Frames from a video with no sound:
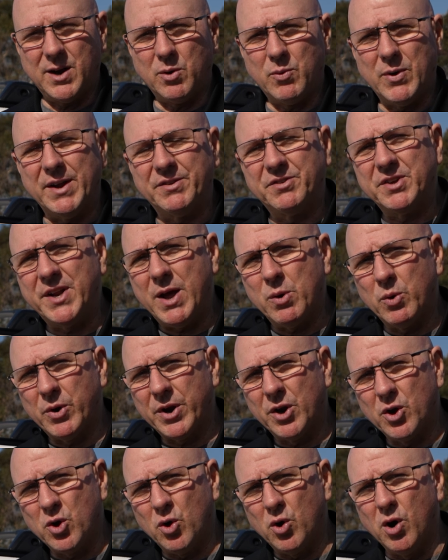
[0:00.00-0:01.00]
All right, today we're
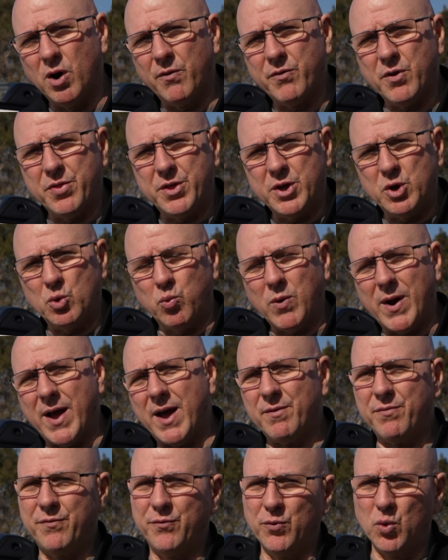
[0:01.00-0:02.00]
going to go over the
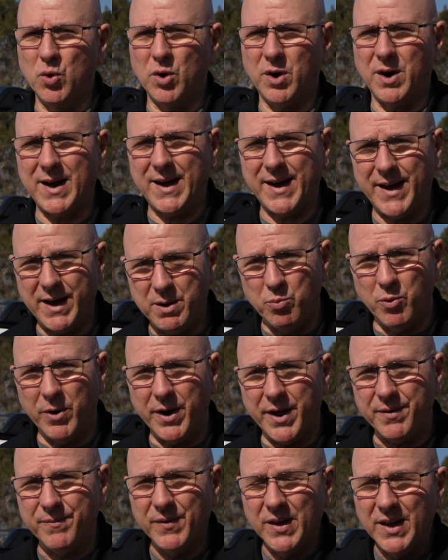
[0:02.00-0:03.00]
Rav4
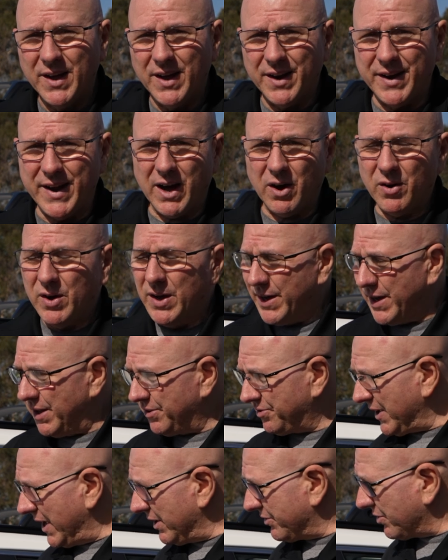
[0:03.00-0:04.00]
hybrid. Now, it
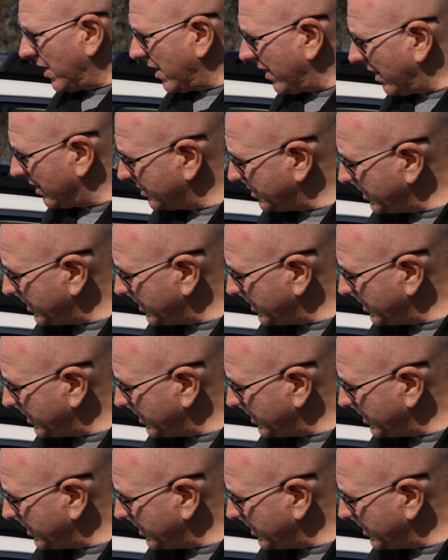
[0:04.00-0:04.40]
states on our